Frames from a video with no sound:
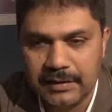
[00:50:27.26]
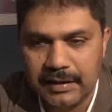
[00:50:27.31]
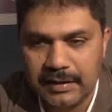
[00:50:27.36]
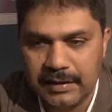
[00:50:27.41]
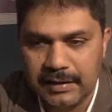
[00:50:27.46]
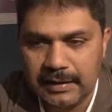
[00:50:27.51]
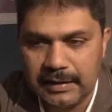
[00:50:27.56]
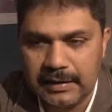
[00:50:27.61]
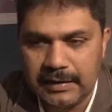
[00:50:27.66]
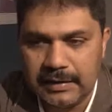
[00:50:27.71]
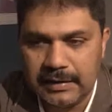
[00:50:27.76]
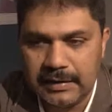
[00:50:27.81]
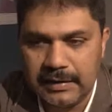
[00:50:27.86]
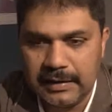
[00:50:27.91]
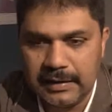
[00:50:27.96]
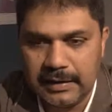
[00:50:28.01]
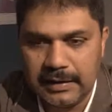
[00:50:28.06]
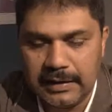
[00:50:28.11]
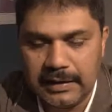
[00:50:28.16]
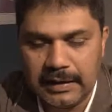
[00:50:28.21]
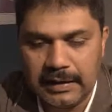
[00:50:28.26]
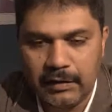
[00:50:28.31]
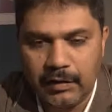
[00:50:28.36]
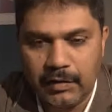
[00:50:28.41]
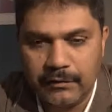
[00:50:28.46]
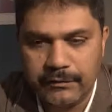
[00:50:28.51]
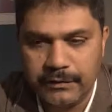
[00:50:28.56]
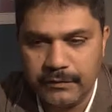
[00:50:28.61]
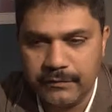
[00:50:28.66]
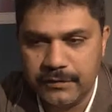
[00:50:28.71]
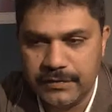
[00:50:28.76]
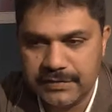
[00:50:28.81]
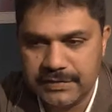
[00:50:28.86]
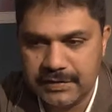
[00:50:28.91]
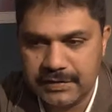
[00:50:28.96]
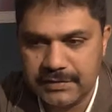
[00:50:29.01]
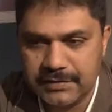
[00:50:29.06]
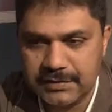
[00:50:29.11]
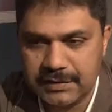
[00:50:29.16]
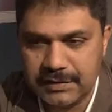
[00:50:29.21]
I often
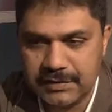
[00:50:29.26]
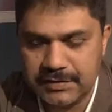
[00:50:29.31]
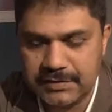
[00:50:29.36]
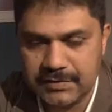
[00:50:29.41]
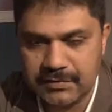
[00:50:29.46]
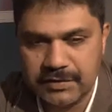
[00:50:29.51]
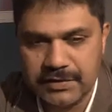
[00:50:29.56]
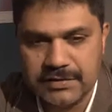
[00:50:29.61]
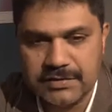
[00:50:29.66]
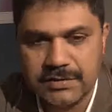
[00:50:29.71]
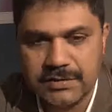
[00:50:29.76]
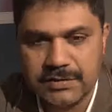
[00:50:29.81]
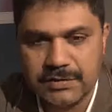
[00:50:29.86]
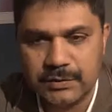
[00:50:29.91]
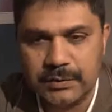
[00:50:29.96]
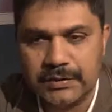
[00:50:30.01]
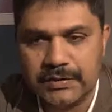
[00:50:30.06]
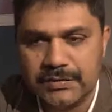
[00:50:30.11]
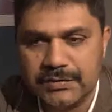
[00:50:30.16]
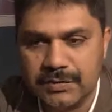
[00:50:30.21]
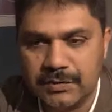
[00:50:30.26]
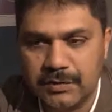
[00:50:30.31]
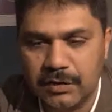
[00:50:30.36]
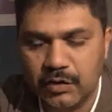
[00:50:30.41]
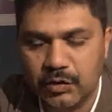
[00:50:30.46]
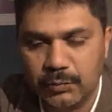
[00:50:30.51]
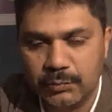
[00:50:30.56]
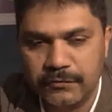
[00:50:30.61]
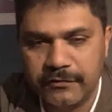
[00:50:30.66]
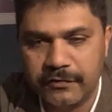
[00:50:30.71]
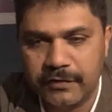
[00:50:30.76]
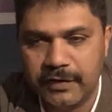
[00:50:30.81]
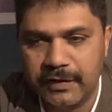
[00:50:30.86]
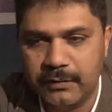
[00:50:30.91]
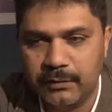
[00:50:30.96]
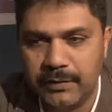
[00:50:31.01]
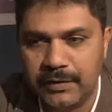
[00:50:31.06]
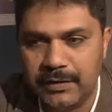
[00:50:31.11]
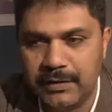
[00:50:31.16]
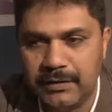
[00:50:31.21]
visit this region as well. So
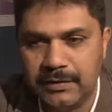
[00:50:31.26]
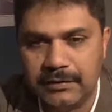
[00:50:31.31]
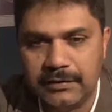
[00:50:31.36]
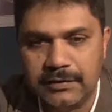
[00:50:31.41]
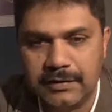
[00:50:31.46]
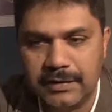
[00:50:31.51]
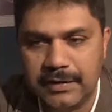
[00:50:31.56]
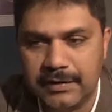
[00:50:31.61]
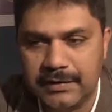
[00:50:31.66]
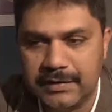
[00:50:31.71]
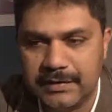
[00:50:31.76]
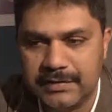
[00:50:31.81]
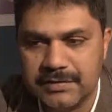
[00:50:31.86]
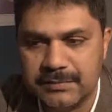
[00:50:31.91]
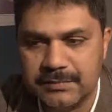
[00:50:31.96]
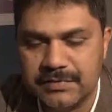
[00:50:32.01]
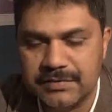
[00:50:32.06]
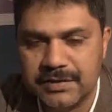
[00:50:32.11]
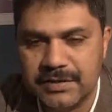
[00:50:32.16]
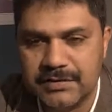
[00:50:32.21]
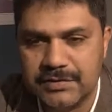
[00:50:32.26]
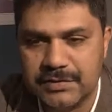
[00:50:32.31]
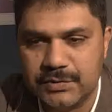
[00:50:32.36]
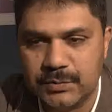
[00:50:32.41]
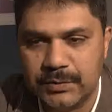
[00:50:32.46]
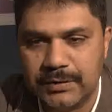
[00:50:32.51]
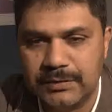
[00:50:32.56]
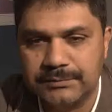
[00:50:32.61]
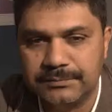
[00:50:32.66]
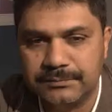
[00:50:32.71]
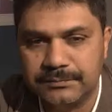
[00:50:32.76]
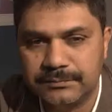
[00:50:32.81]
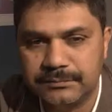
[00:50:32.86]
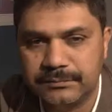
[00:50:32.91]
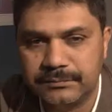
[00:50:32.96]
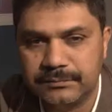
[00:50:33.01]
hopefully we can connect at some stage as well.